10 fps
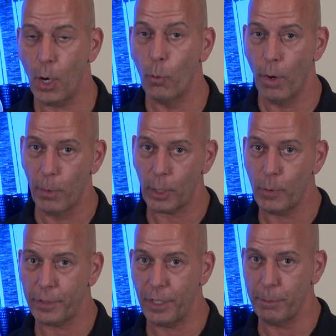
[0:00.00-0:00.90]
Oh, one more
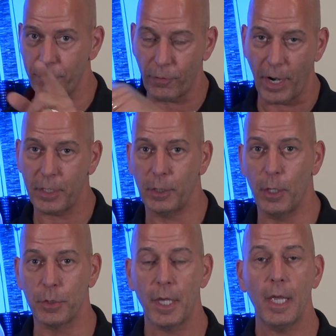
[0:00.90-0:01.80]
quick thing before I
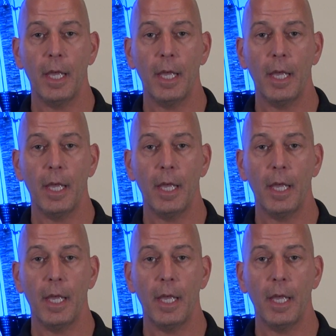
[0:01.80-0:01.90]
close.